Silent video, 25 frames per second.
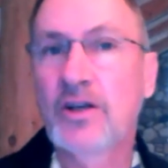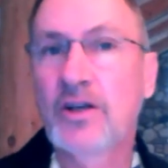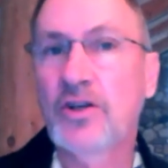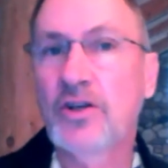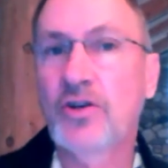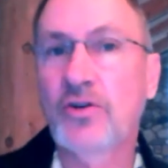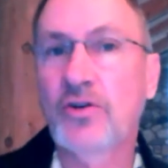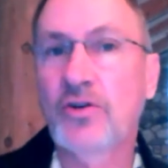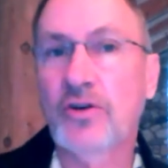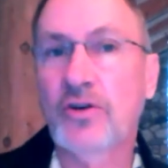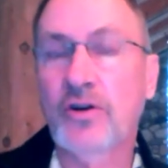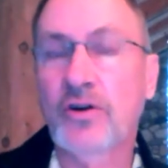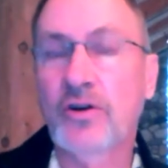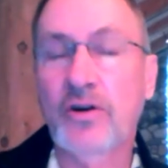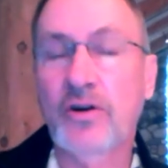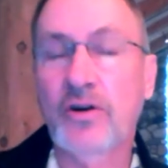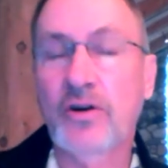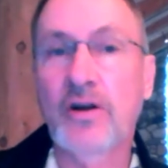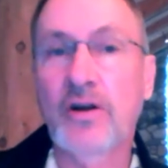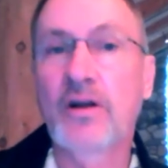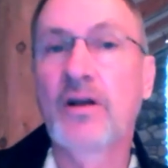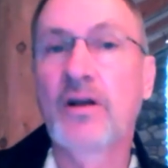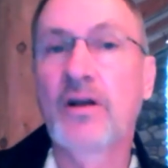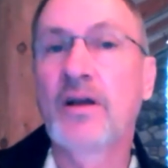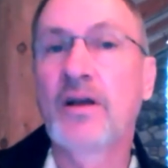
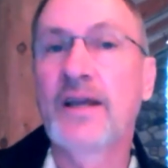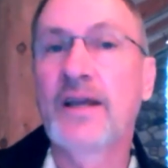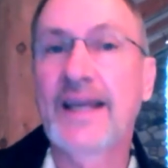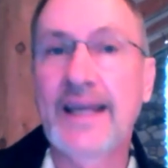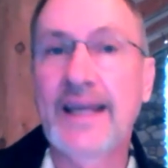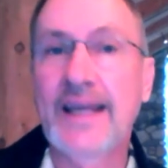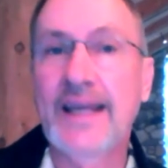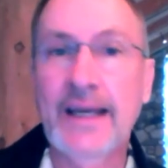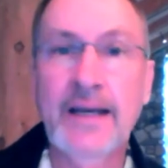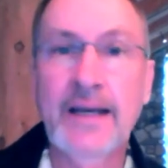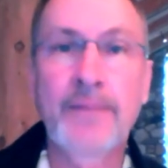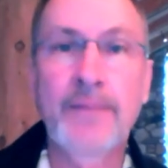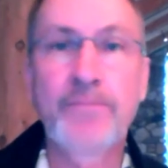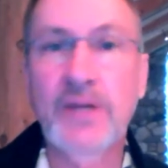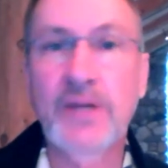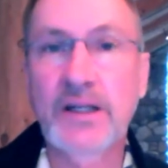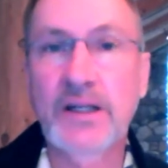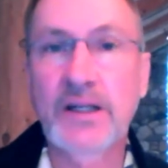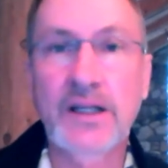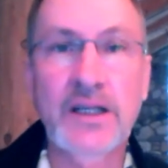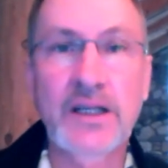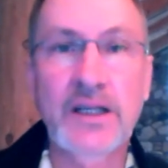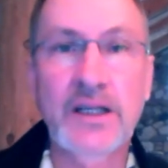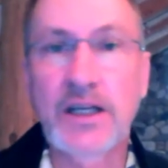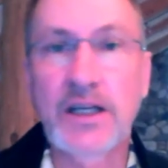your
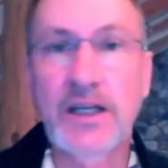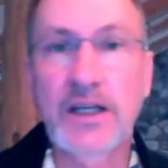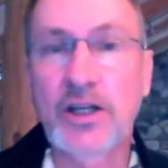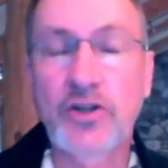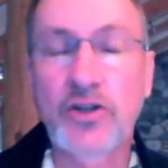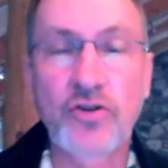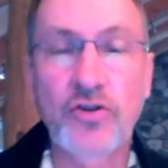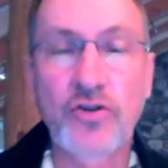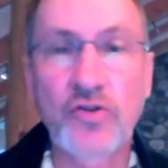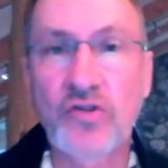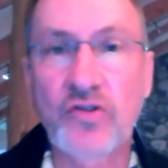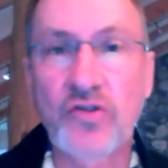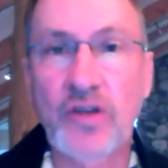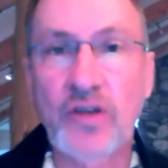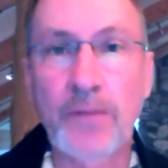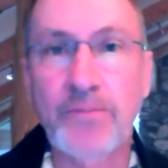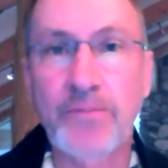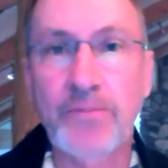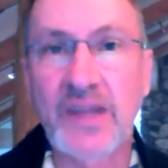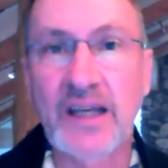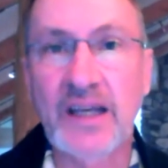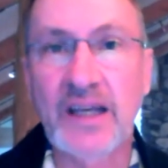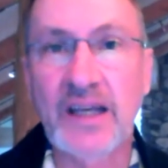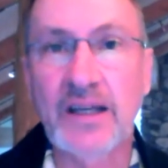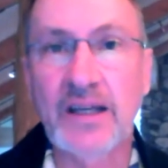inability to do
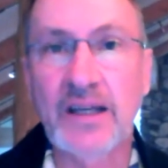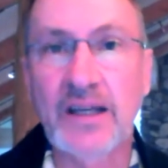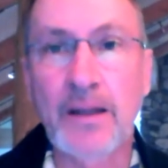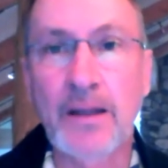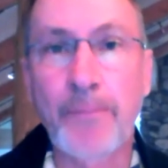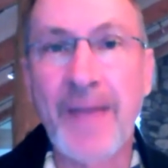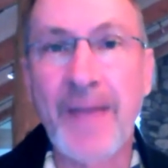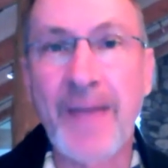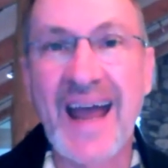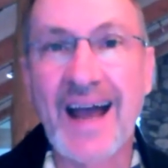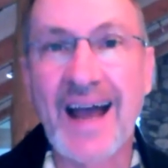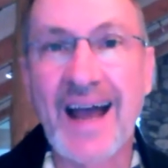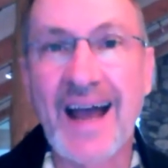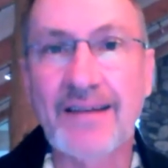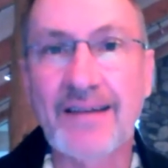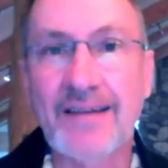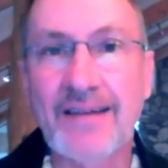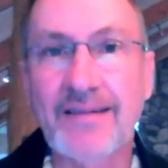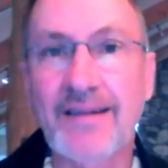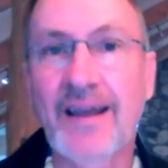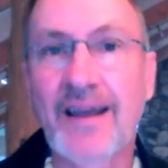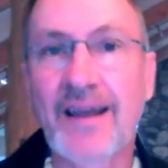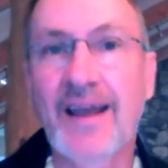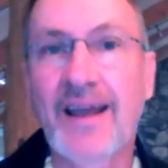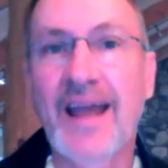something in the
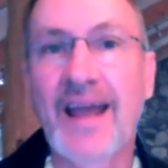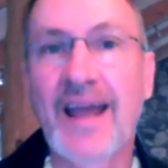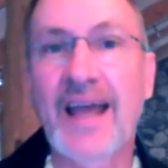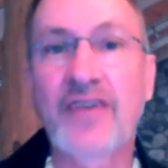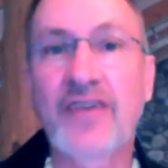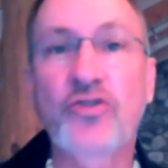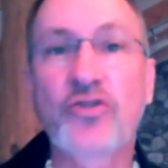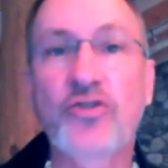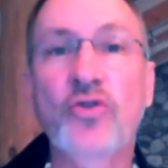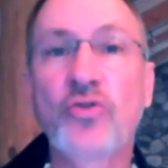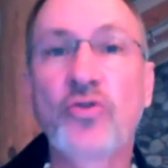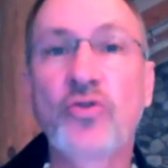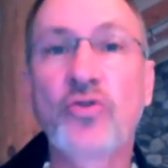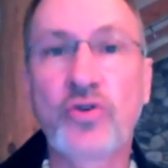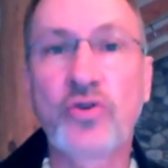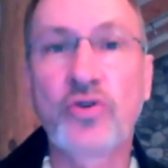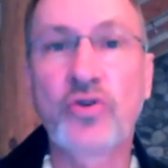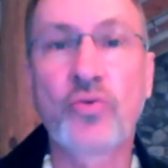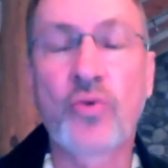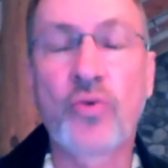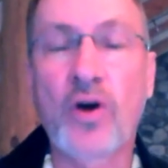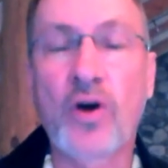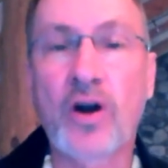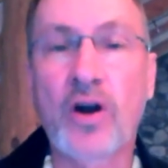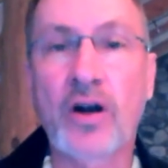past as who
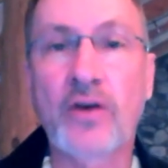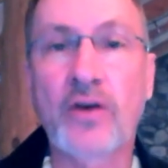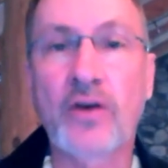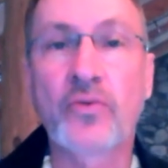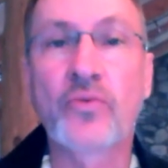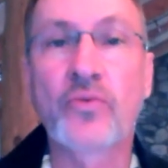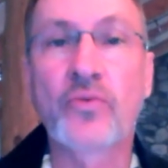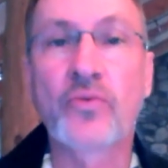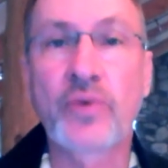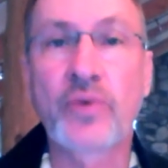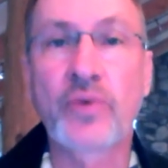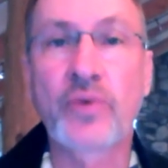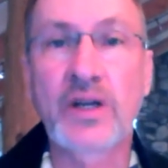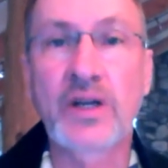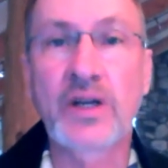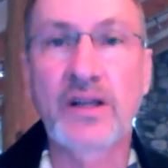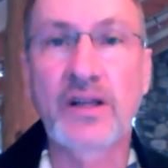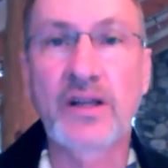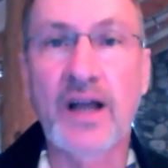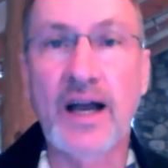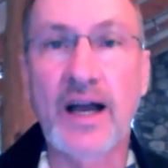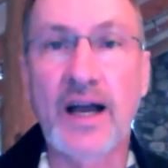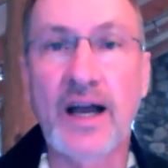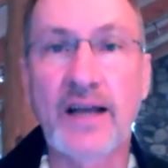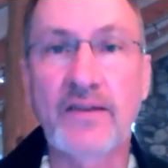you are.
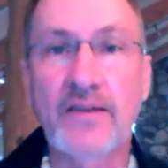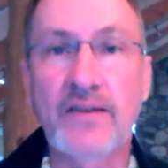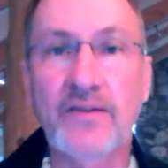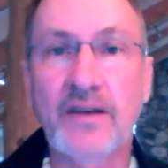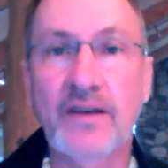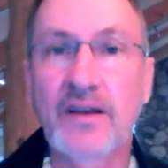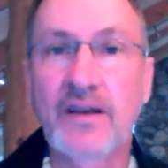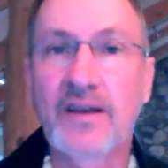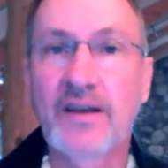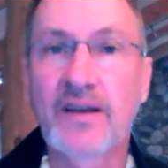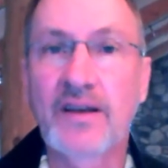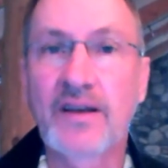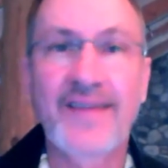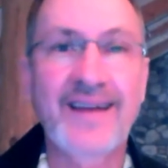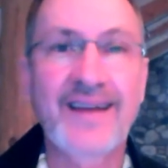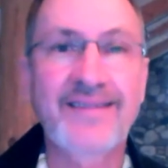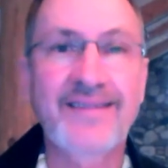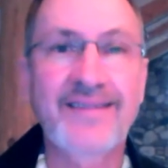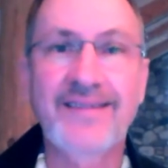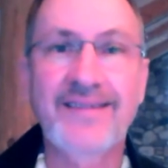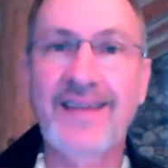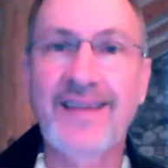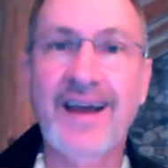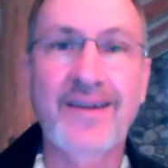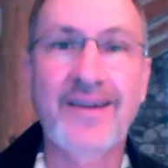Realize
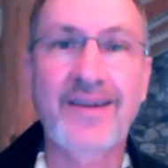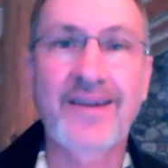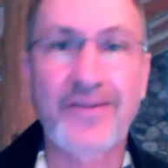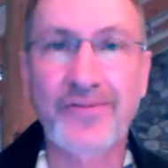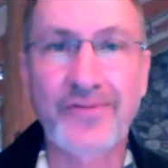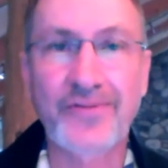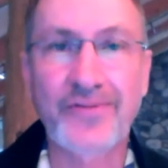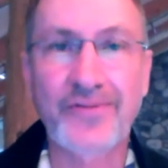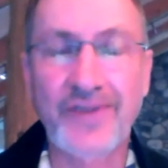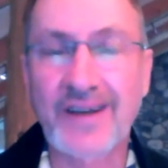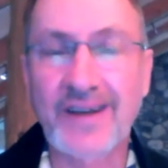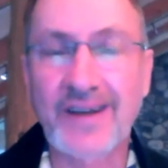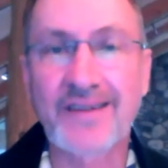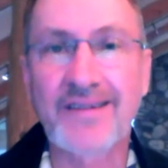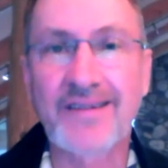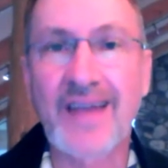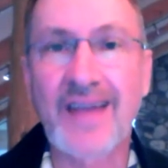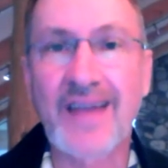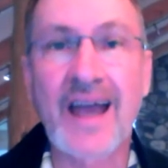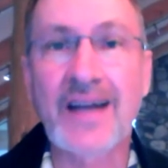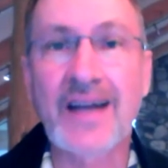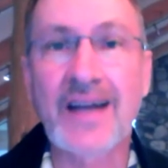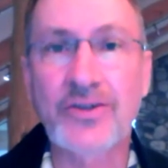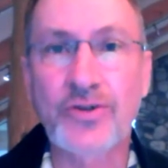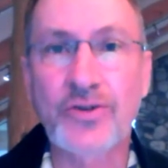that's not a fixed
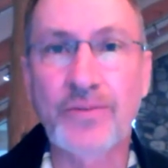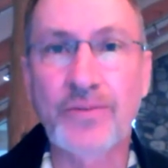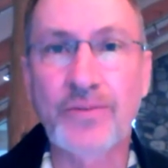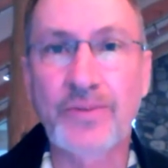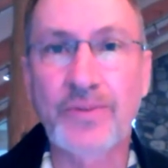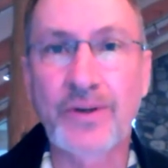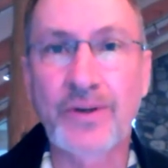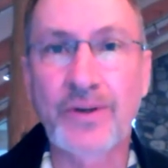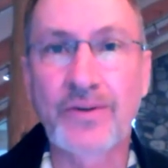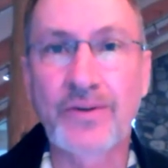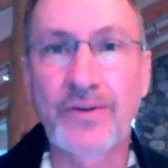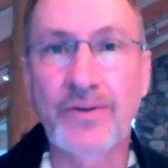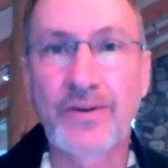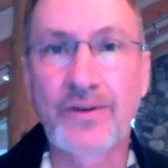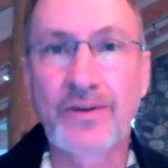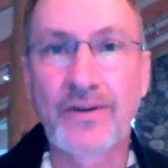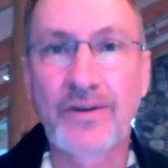attribute.